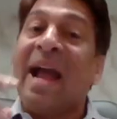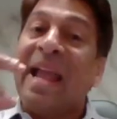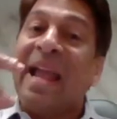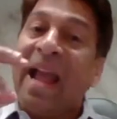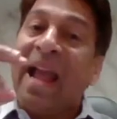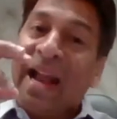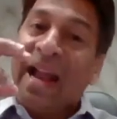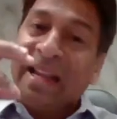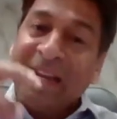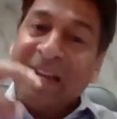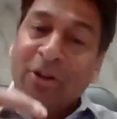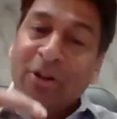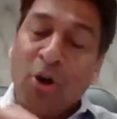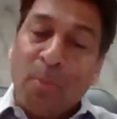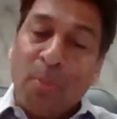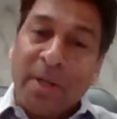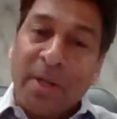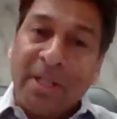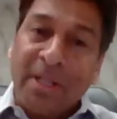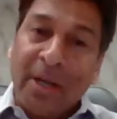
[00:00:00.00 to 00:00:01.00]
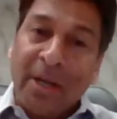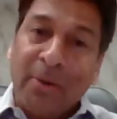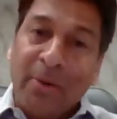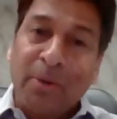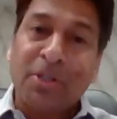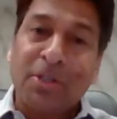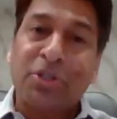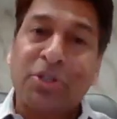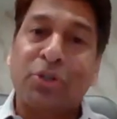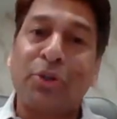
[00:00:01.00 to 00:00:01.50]
I handed over the
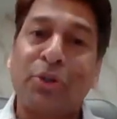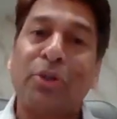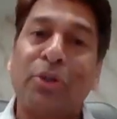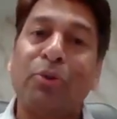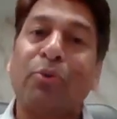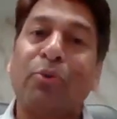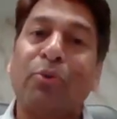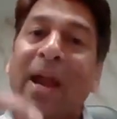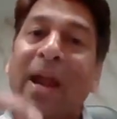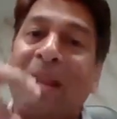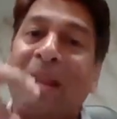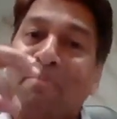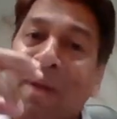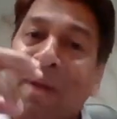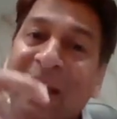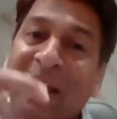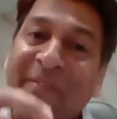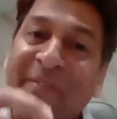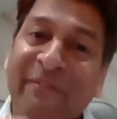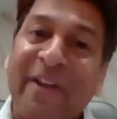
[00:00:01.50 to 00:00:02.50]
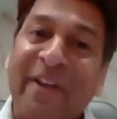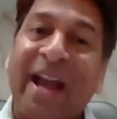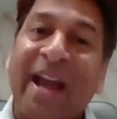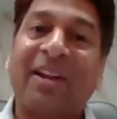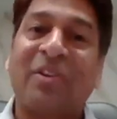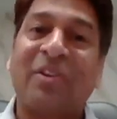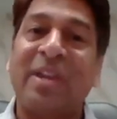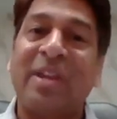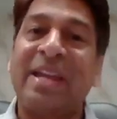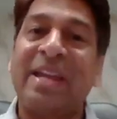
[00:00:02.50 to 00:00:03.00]
goods to you at my
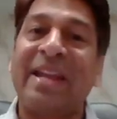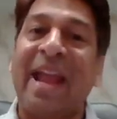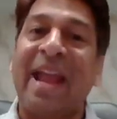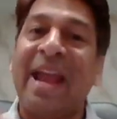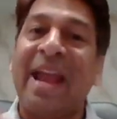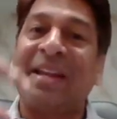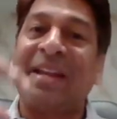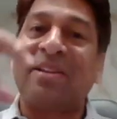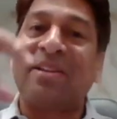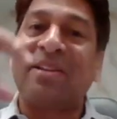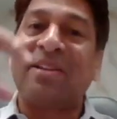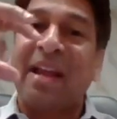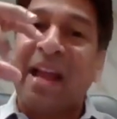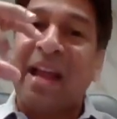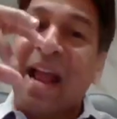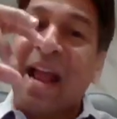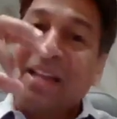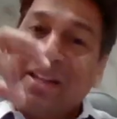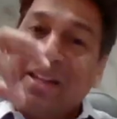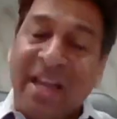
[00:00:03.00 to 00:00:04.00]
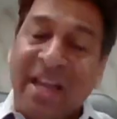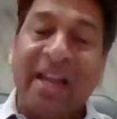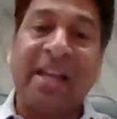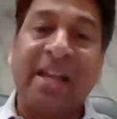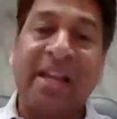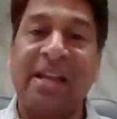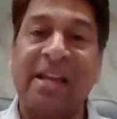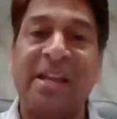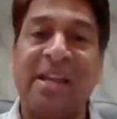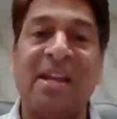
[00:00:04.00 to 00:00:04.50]
factory gate at
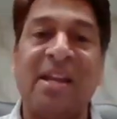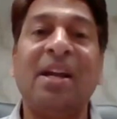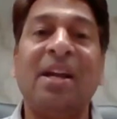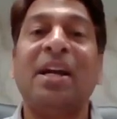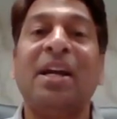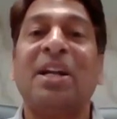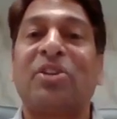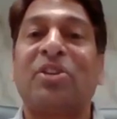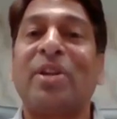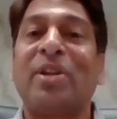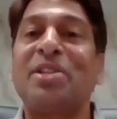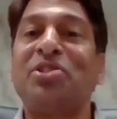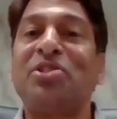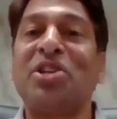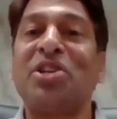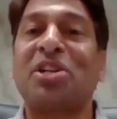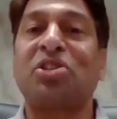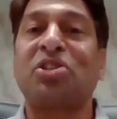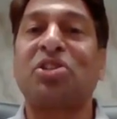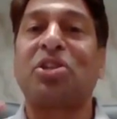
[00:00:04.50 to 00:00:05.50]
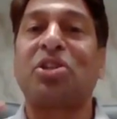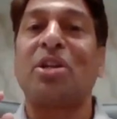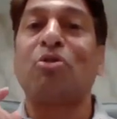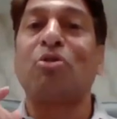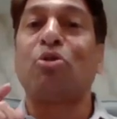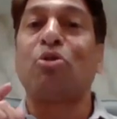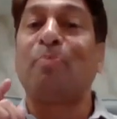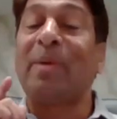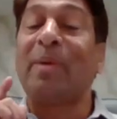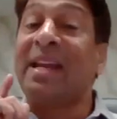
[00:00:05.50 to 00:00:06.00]
Delhi.
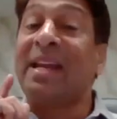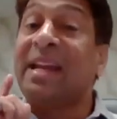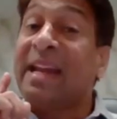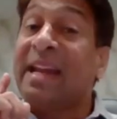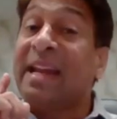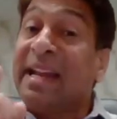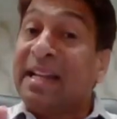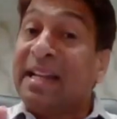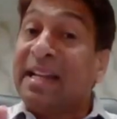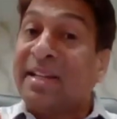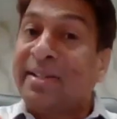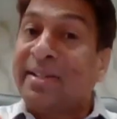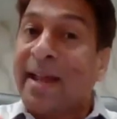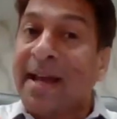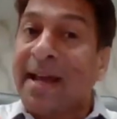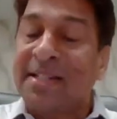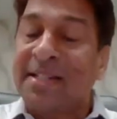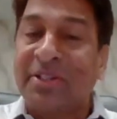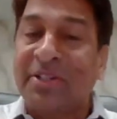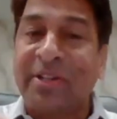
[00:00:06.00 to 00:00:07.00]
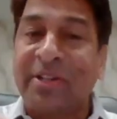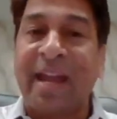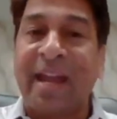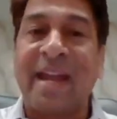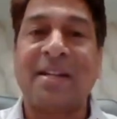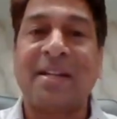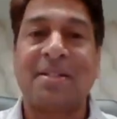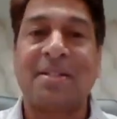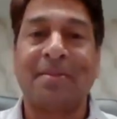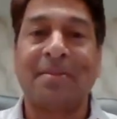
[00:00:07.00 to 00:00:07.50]
Transaction would be
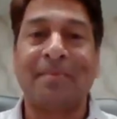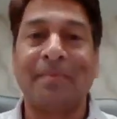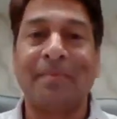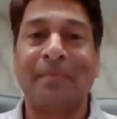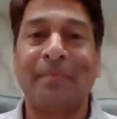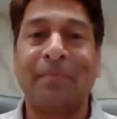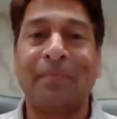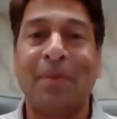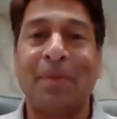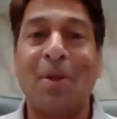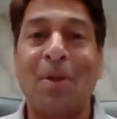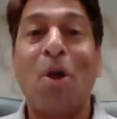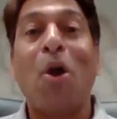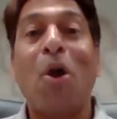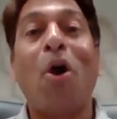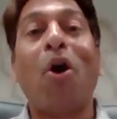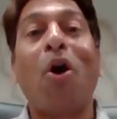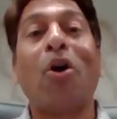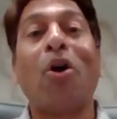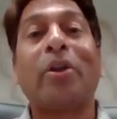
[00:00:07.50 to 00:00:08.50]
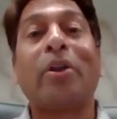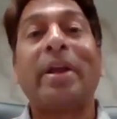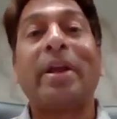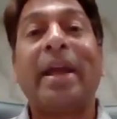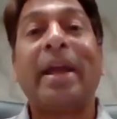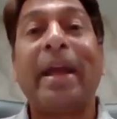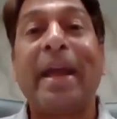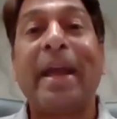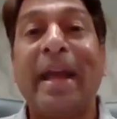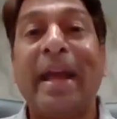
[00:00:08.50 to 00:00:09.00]
intrastate or
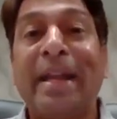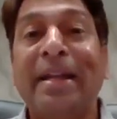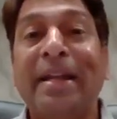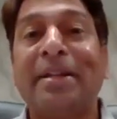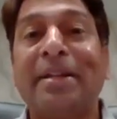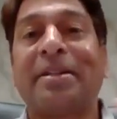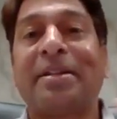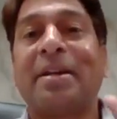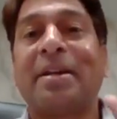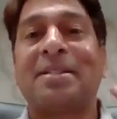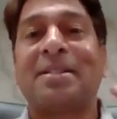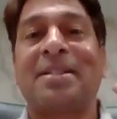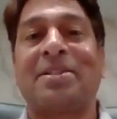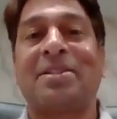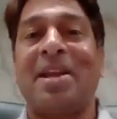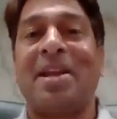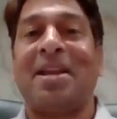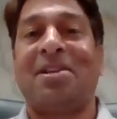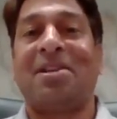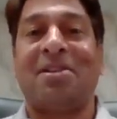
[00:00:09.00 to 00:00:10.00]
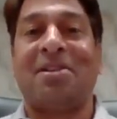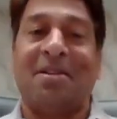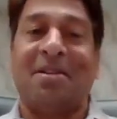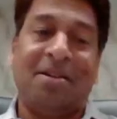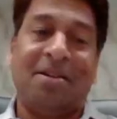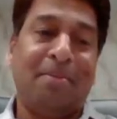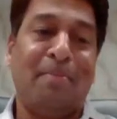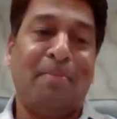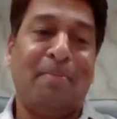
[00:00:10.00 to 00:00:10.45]
interstate.